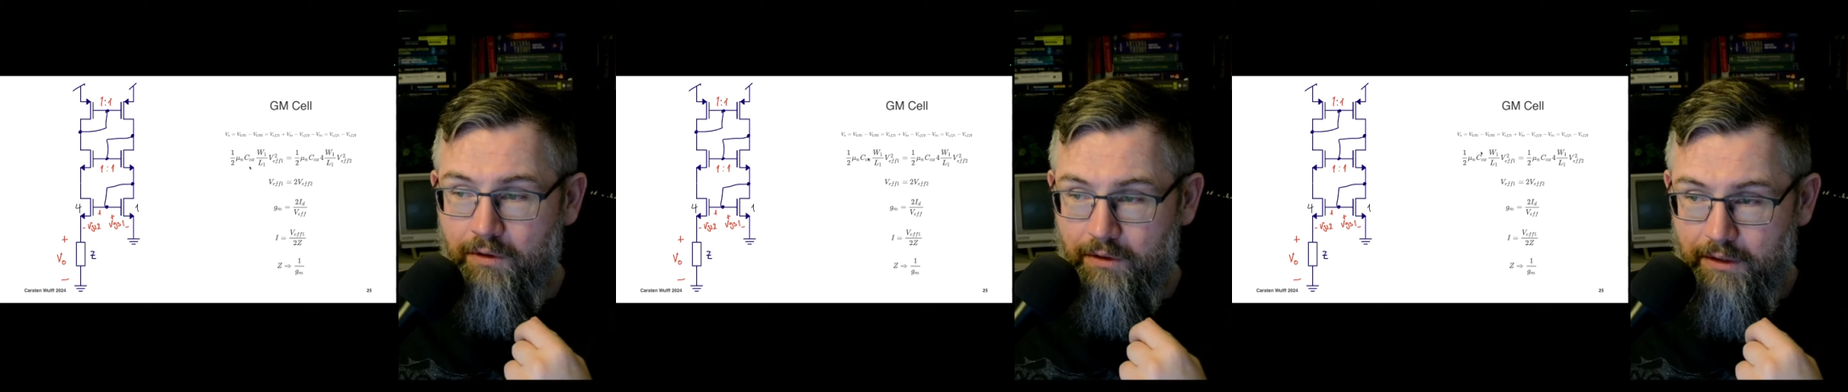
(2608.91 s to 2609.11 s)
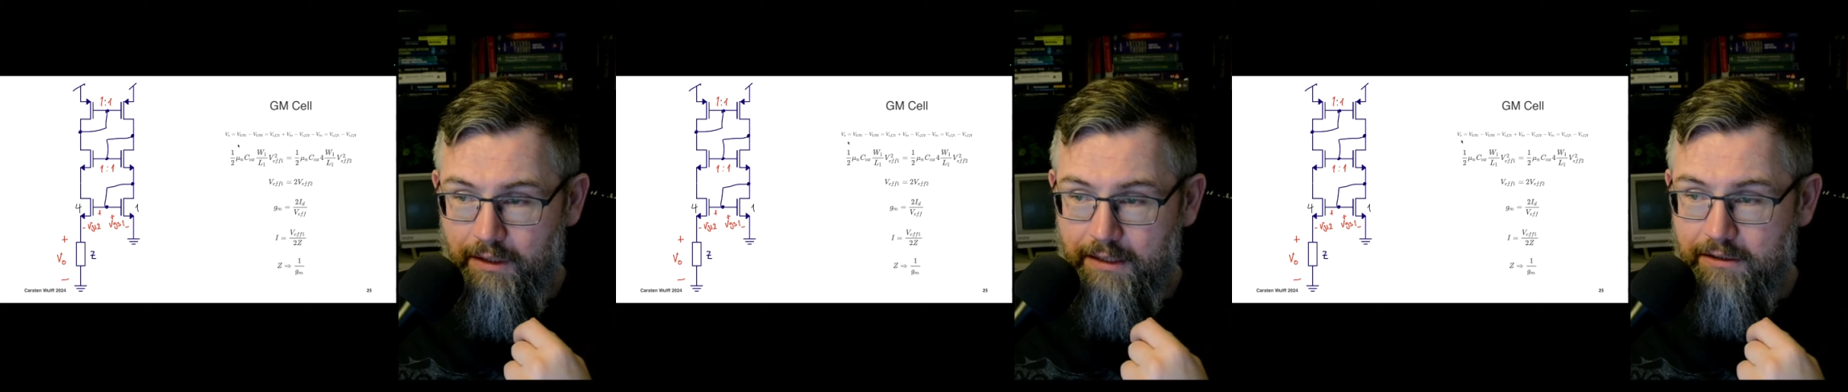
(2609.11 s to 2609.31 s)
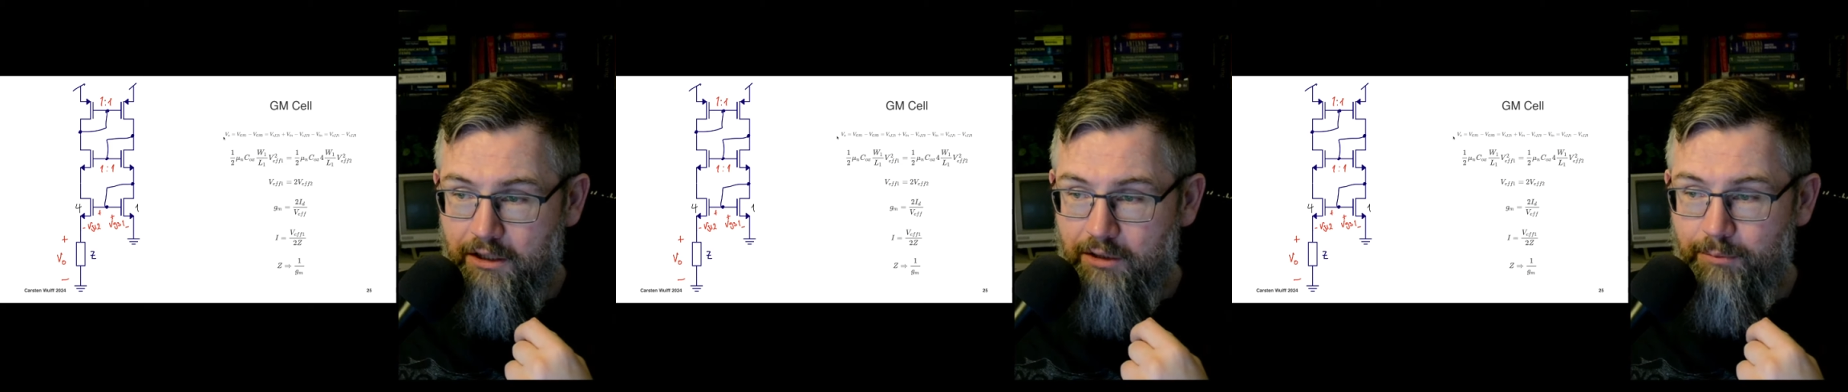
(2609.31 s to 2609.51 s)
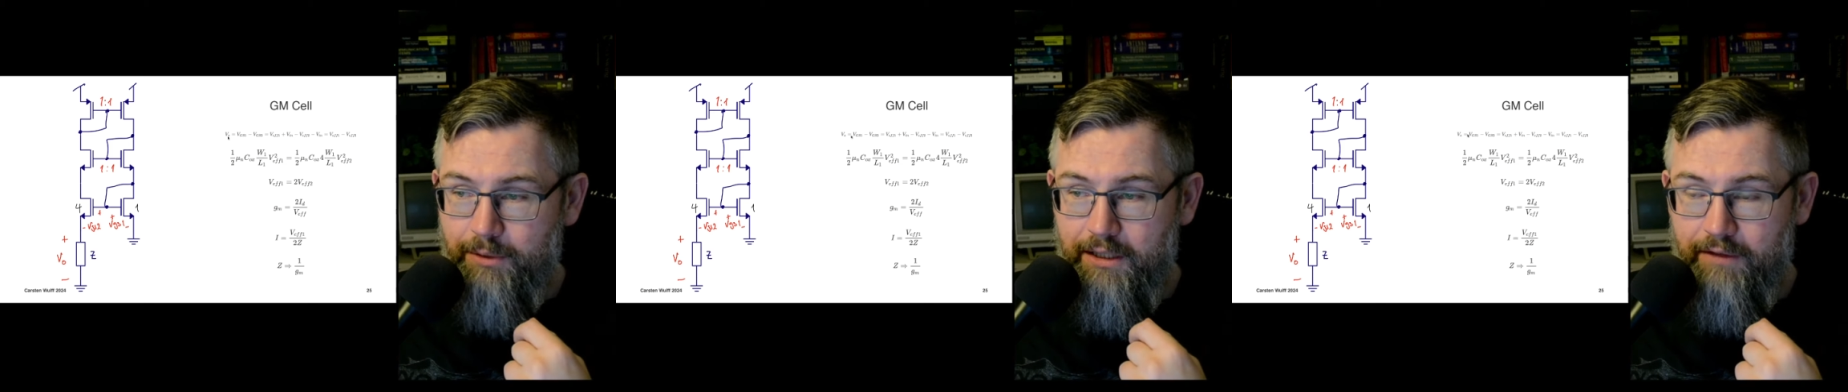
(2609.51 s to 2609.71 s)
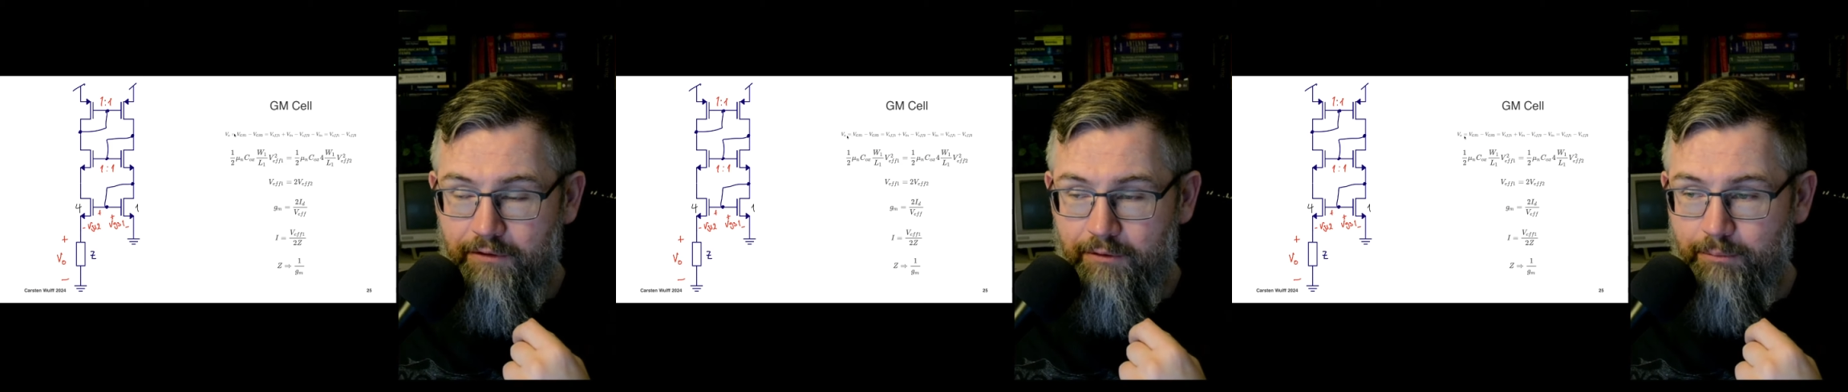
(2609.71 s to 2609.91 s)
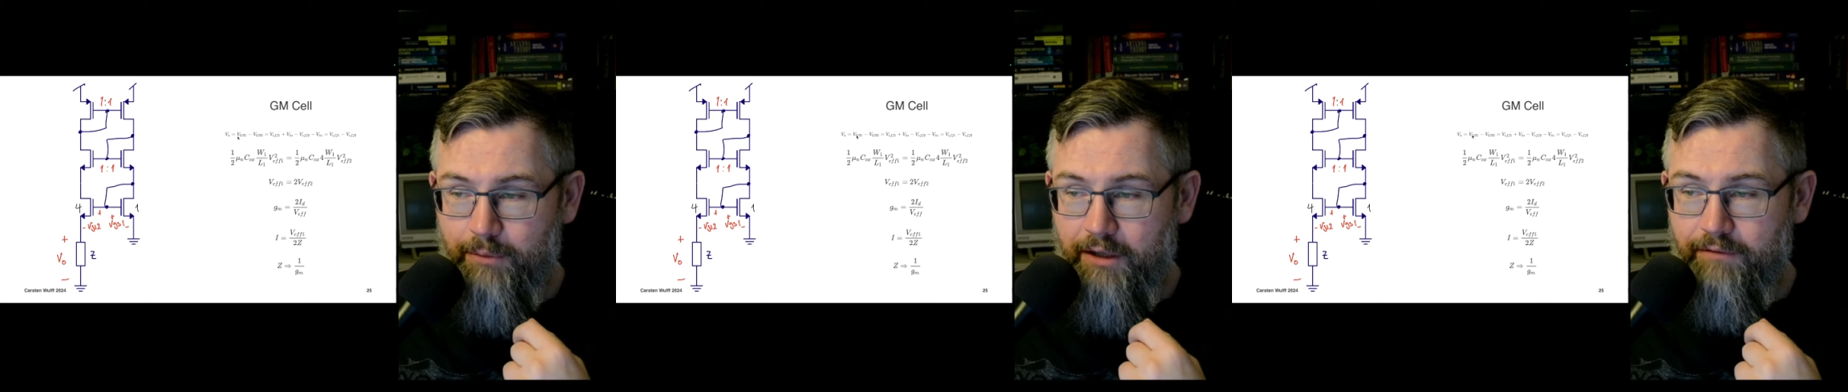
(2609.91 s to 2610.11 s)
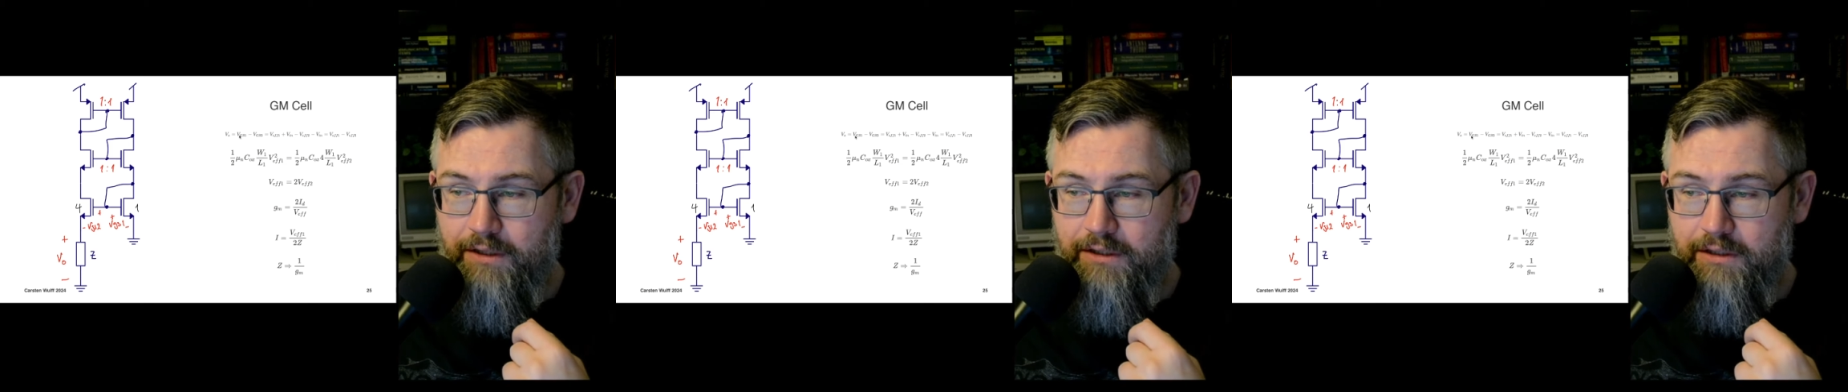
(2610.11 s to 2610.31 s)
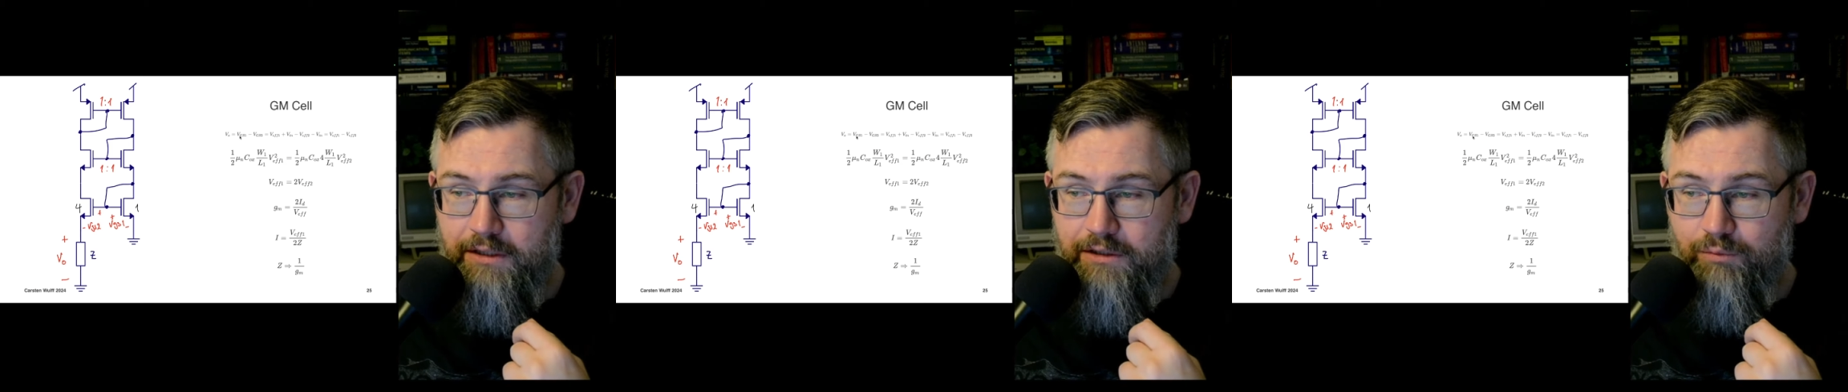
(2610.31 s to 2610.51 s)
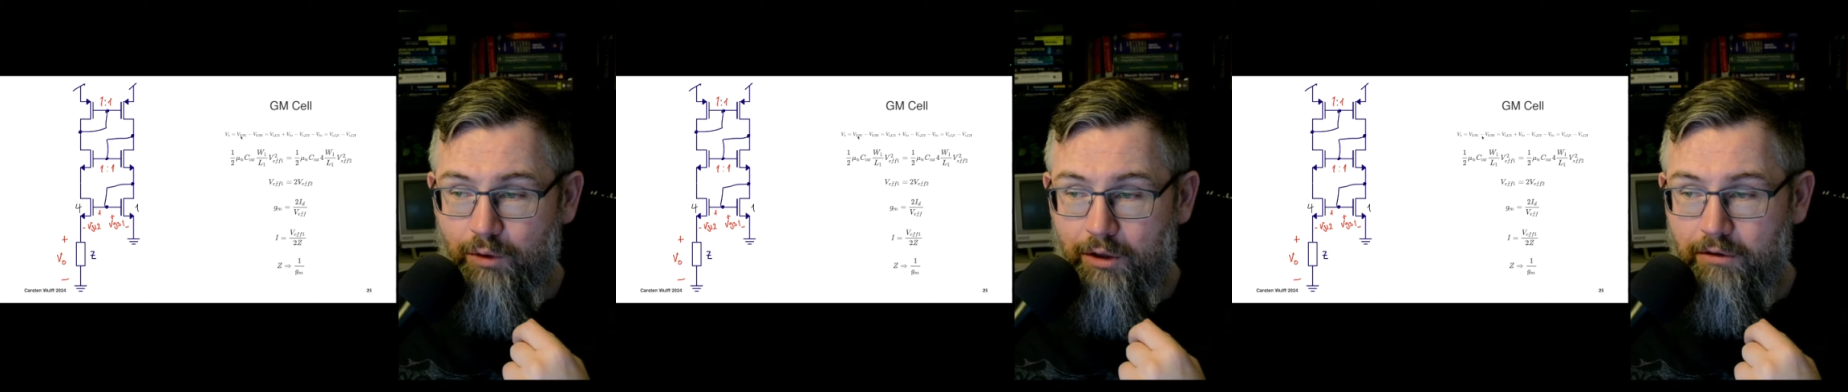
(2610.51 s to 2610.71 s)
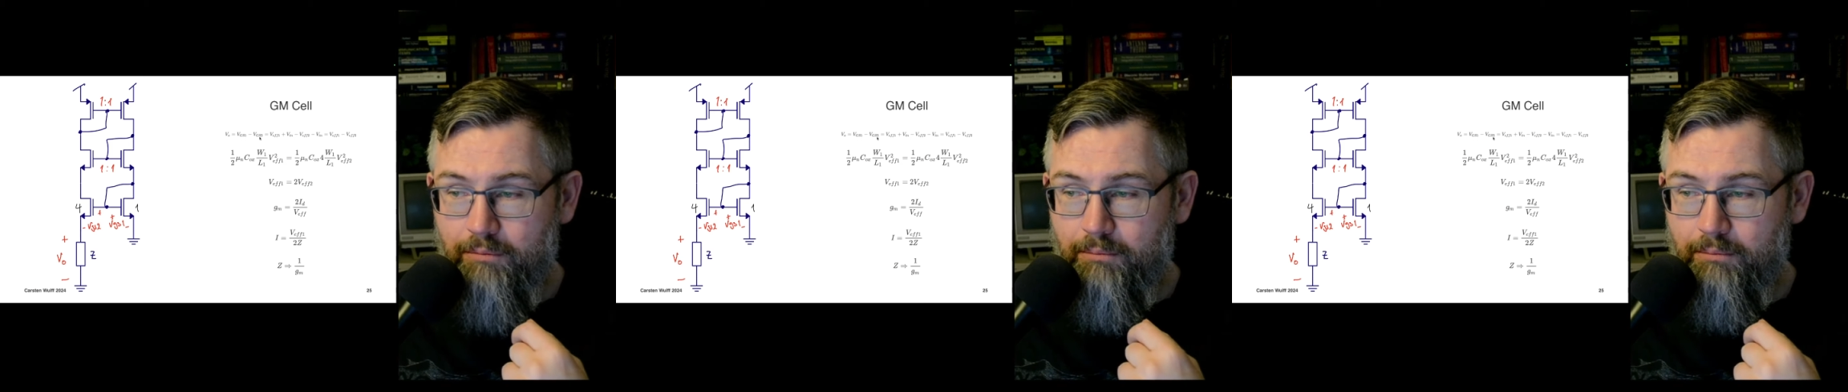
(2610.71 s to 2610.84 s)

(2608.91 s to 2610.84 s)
that's going to be given by VGS1